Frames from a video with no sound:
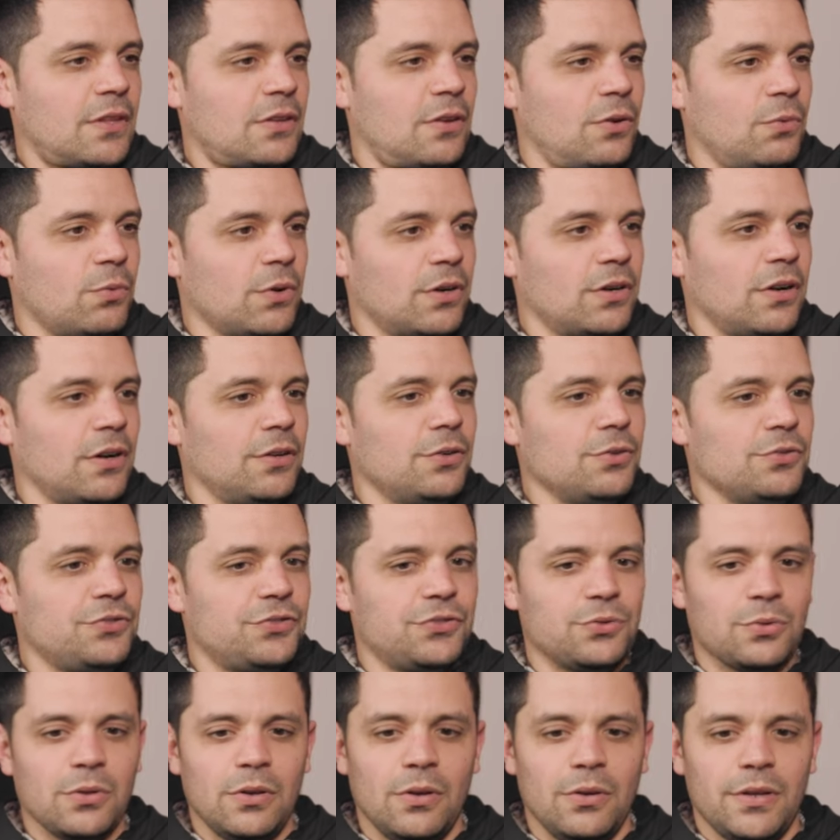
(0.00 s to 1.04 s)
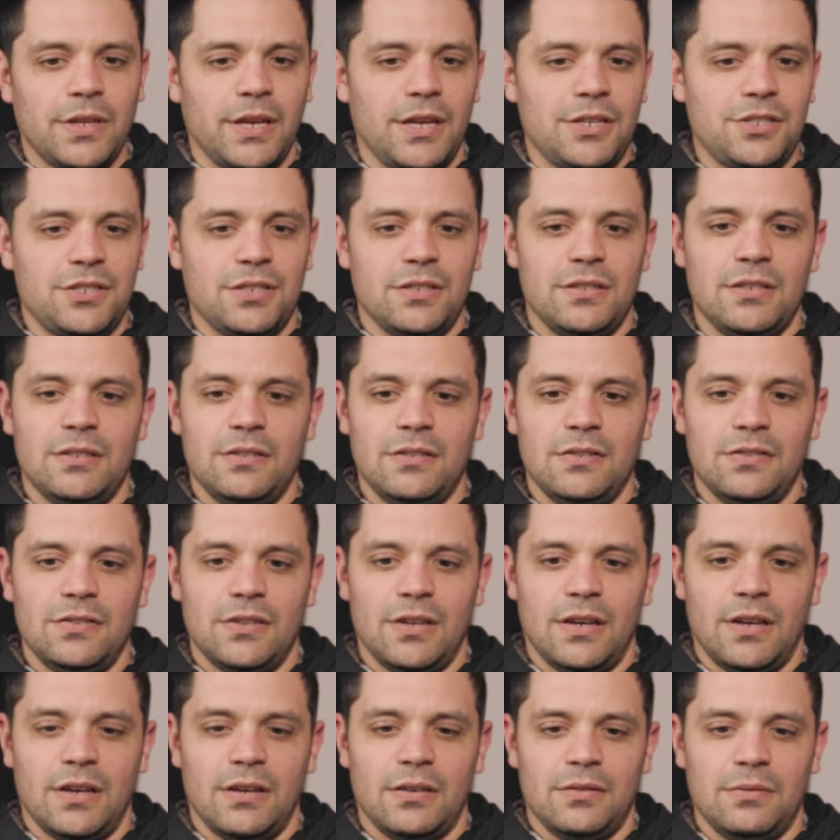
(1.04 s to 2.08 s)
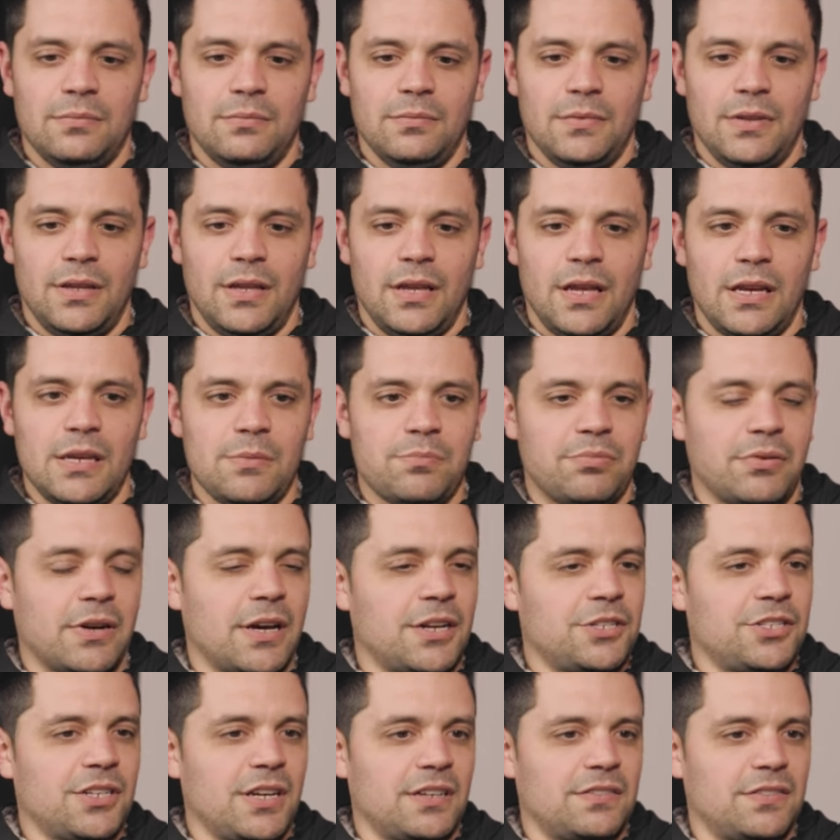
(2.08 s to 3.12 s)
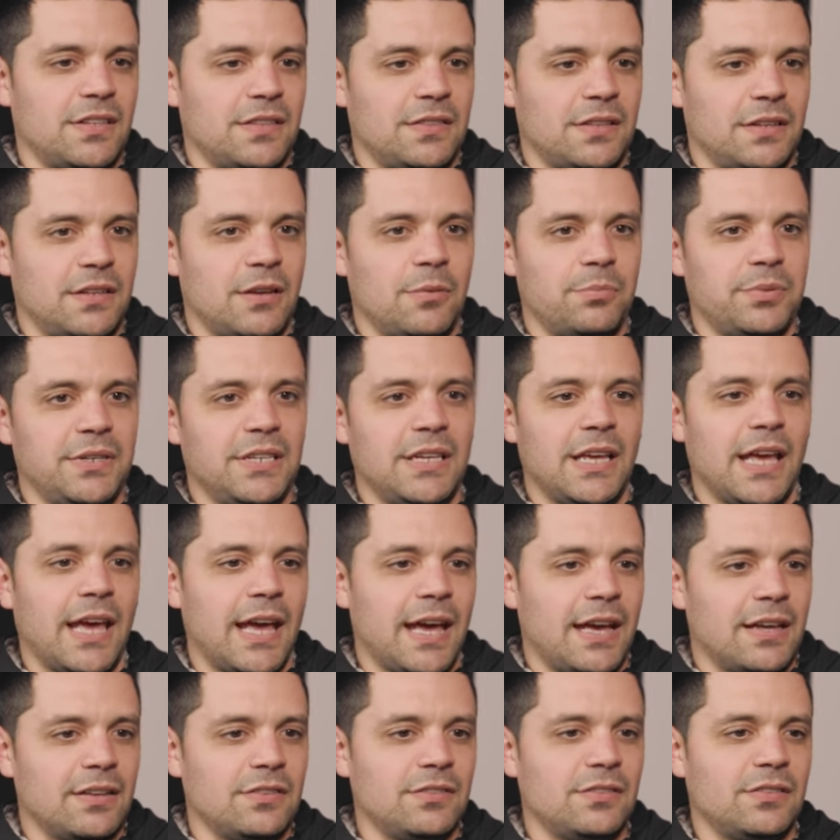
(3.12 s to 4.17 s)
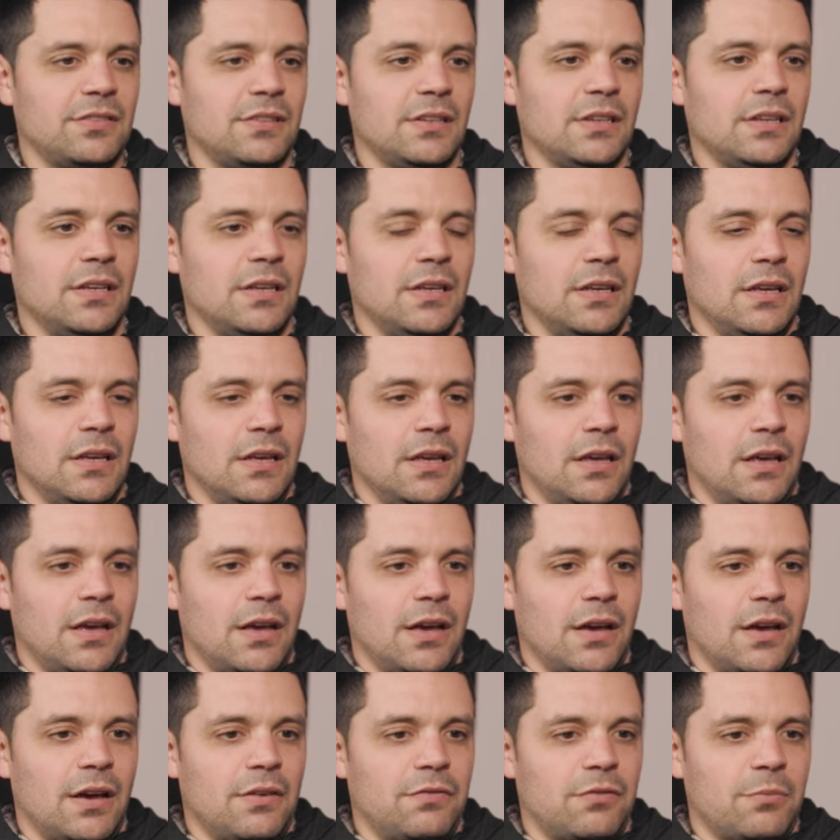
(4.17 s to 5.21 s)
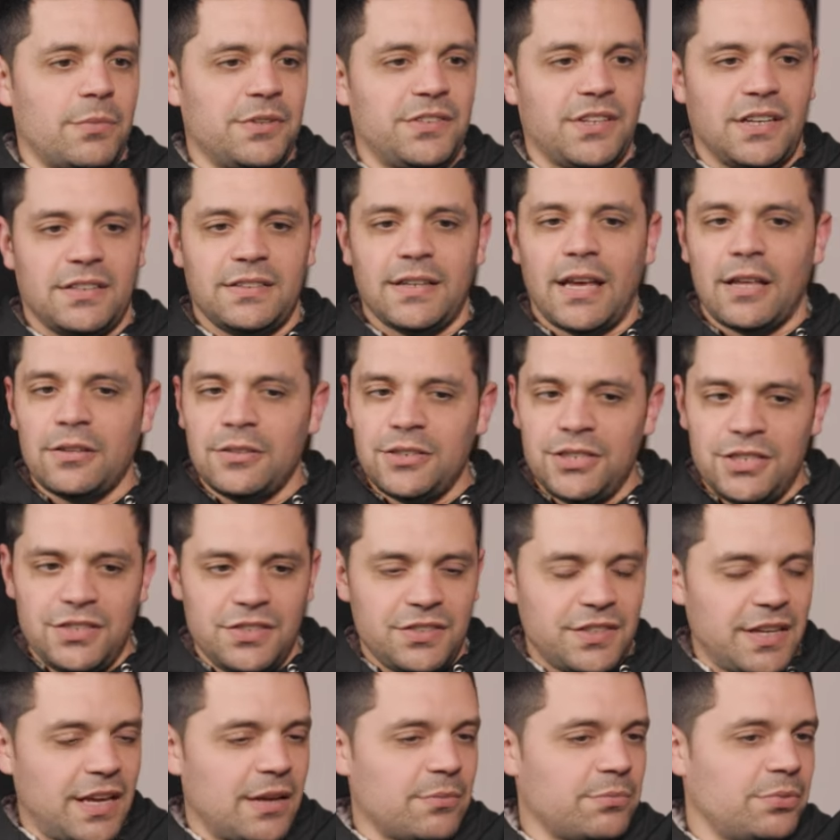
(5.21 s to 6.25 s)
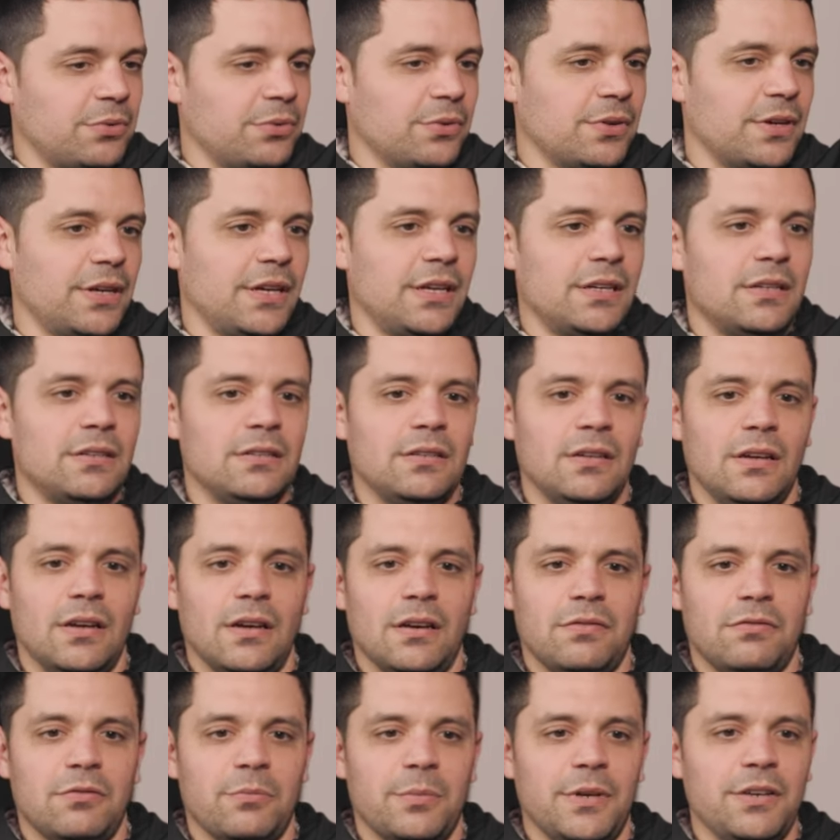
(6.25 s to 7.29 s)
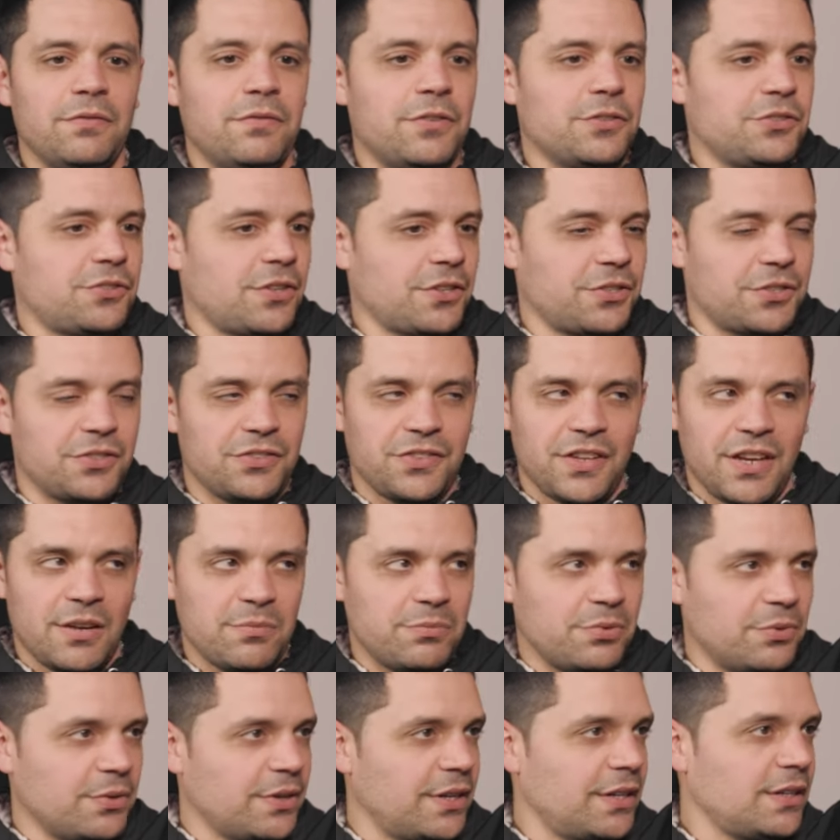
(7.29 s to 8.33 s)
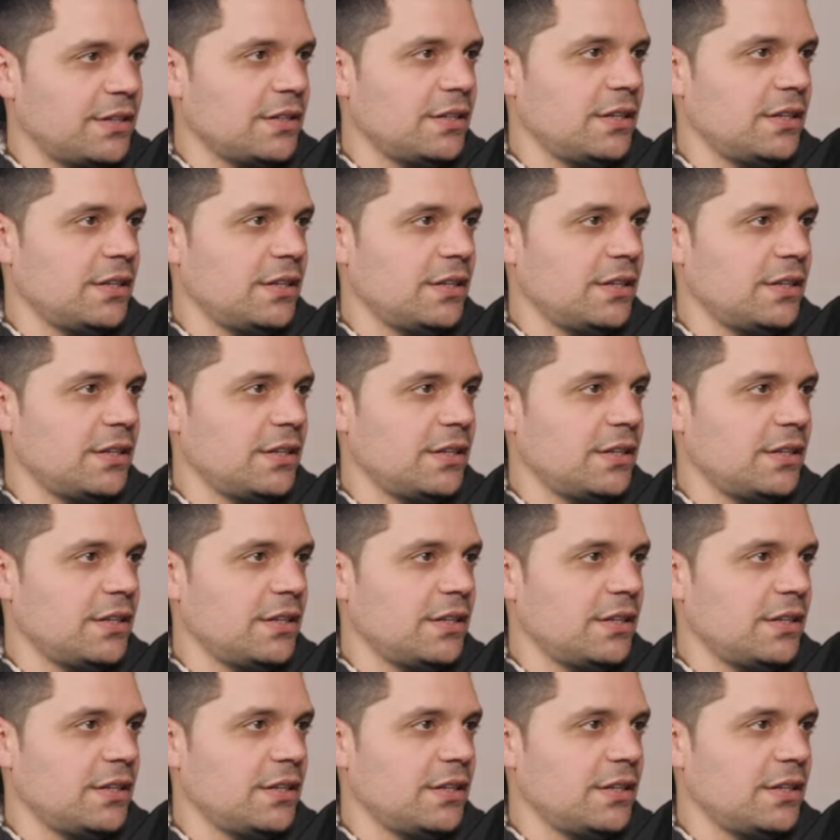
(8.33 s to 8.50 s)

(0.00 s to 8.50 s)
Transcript: work on new store locations, uh, any projects that the company has uh, from a technology standpoint, uh, from an infrastructure standpoint,